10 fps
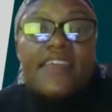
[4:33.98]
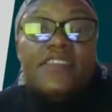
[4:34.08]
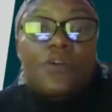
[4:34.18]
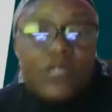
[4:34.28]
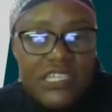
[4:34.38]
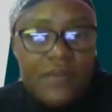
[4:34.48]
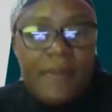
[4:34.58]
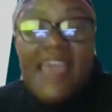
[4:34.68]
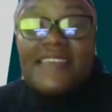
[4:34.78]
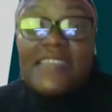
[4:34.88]
that they will deem
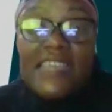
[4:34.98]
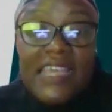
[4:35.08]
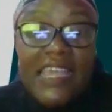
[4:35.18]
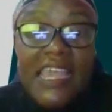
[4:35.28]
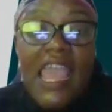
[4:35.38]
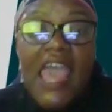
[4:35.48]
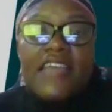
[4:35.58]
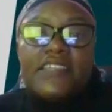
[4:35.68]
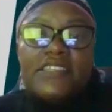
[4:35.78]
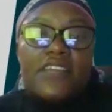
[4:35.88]
as key,
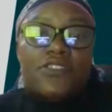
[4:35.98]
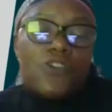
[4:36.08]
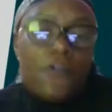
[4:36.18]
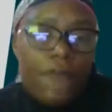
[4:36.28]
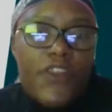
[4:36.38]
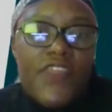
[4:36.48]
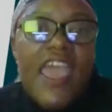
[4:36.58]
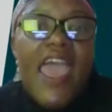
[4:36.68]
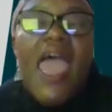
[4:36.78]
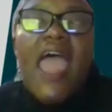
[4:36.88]
and so forth.
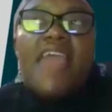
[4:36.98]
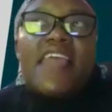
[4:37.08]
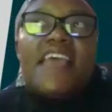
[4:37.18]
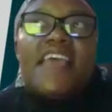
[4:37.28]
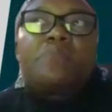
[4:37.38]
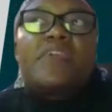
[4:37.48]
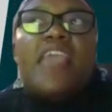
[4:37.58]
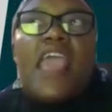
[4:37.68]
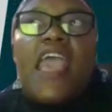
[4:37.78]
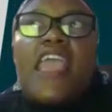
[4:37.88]
And as a
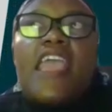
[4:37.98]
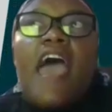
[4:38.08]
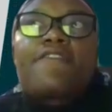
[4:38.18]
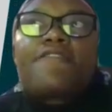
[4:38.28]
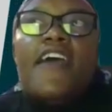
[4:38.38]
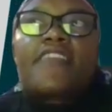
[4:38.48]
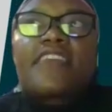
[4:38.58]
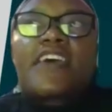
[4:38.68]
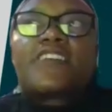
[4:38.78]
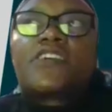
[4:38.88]
BA, I find
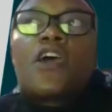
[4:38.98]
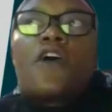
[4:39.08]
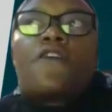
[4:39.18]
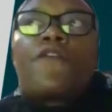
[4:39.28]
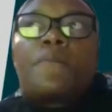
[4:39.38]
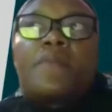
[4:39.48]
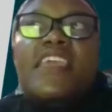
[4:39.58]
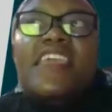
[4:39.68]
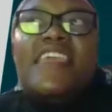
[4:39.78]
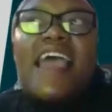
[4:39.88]
that for
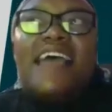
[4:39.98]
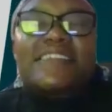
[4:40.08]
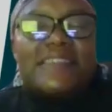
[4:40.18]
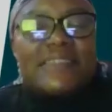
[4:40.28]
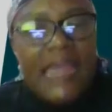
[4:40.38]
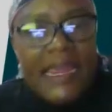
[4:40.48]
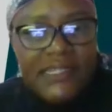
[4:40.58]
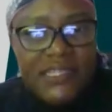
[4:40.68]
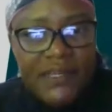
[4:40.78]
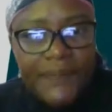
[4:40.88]
me,
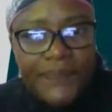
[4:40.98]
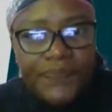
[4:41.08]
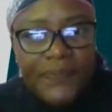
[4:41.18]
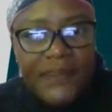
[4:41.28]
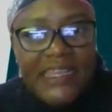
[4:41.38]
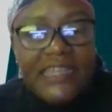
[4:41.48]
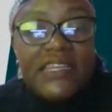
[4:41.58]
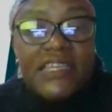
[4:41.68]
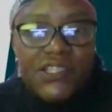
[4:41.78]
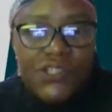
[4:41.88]
understanding the
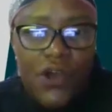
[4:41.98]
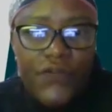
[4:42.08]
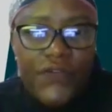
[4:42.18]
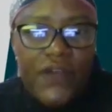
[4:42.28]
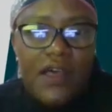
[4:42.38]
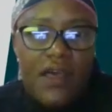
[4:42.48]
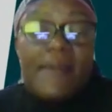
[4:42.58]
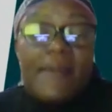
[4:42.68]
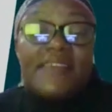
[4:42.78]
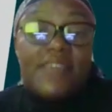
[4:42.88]
needs of
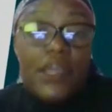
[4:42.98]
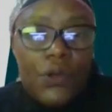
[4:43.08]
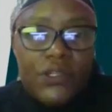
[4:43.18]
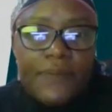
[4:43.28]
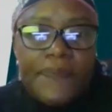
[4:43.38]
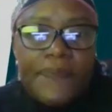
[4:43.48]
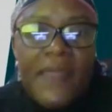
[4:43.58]
my stakeholder,